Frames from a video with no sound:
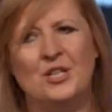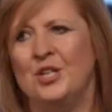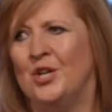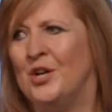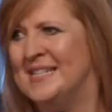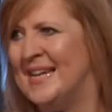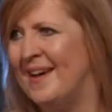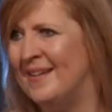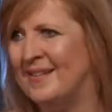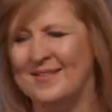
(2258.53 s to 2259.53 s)
You can go
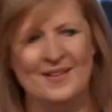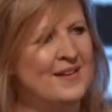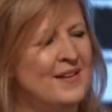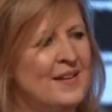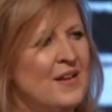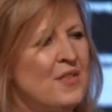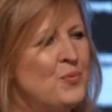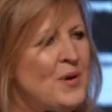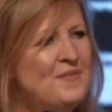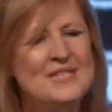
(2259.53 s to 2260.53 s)
down at the
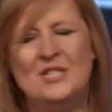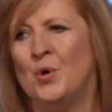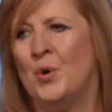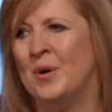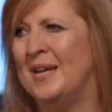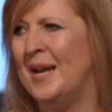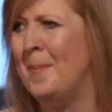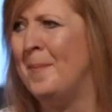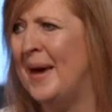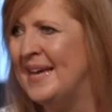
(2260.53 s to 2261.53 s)
thrift store and get
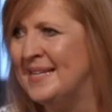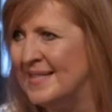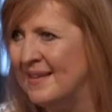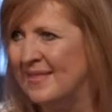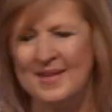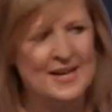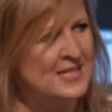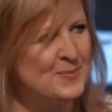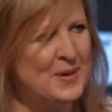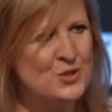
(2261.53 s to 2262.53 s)
amazing
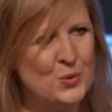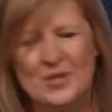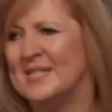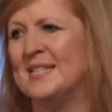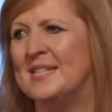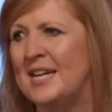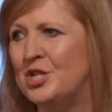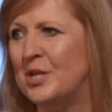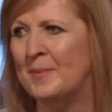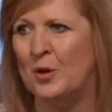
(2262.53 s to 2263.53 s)
things. My daughters are
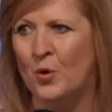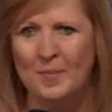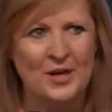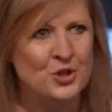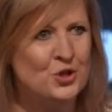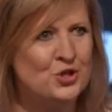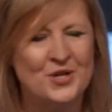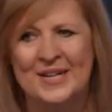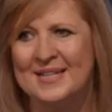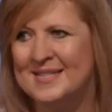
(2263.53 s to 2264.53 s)
teaching me all my new
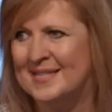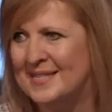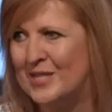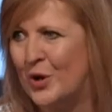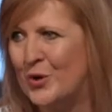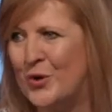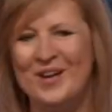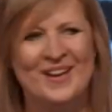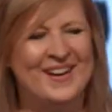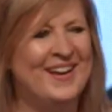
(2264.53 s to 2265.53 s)
tricks. It's so
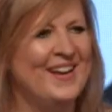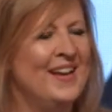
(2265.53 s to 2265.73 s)
good.